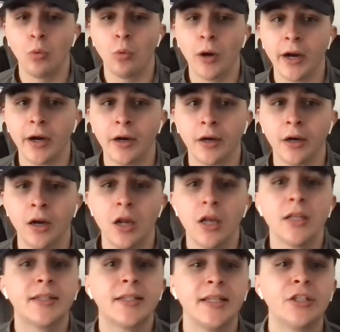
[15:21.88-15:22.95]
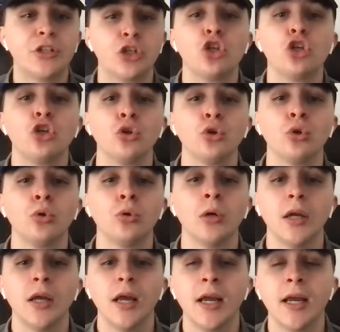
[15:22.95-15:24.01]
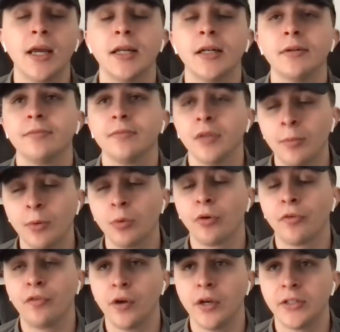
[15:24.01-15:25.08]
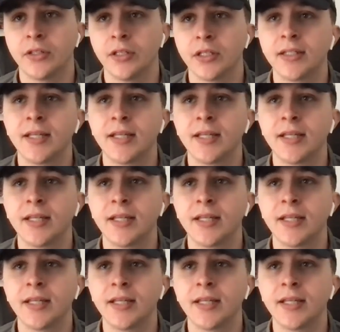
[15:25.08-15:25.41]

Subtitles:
where TCU and let me rephrase this.